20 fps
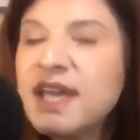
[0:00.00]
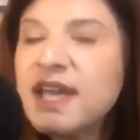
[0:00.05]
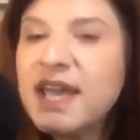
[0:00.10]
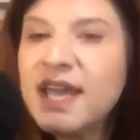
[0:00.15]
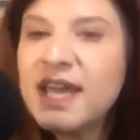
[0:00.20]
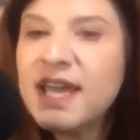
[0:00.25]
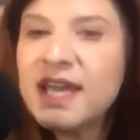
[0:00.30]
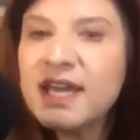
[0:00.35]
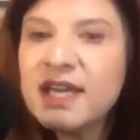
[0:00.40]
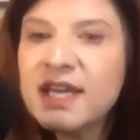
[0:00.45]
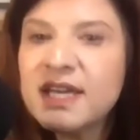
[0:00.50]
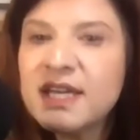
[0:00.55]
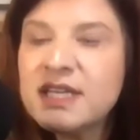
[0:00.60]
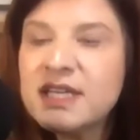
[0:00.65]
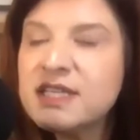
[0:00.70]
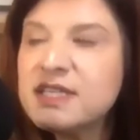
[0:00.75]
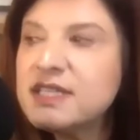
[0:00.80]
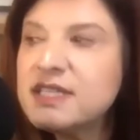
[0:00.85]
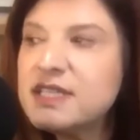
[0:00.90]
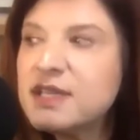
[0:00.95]

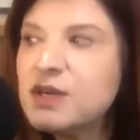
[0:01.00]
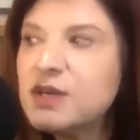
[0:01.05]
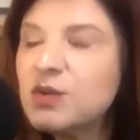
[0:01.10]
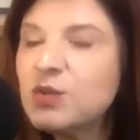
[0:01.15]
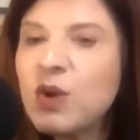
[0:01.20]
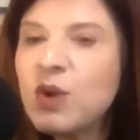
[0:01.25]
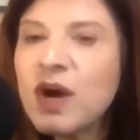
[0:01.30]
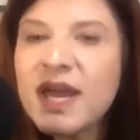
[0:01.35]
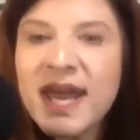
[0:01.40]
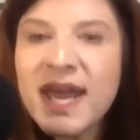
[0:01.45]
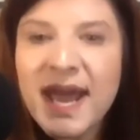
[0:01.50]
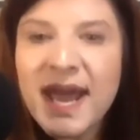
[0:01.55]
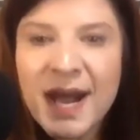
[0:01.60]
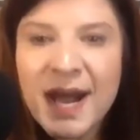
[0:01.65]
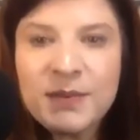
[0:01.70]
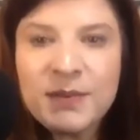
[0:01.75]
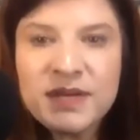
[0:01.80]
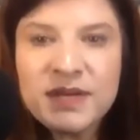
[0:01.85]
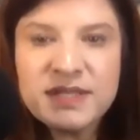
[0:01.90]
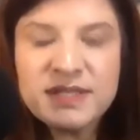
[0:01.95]
And what
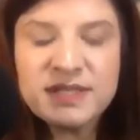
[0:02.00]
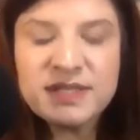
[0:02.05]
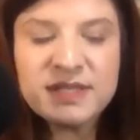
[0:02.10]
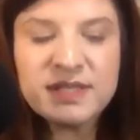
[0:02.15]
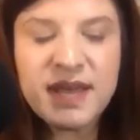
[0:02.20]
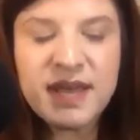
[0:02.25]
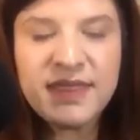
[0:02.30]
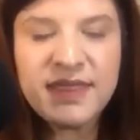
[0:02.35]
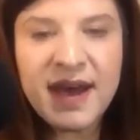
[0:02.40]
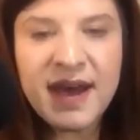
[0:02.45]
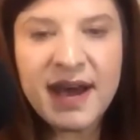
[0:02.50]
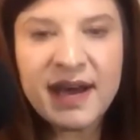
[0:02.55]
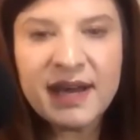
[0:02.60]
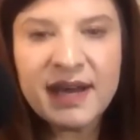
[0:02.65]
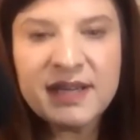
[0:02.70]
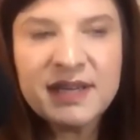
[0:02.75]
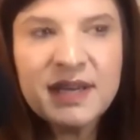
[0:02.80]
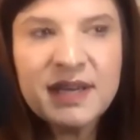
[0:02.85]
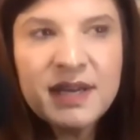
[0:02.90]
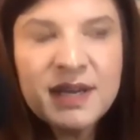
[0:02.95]
happens is that,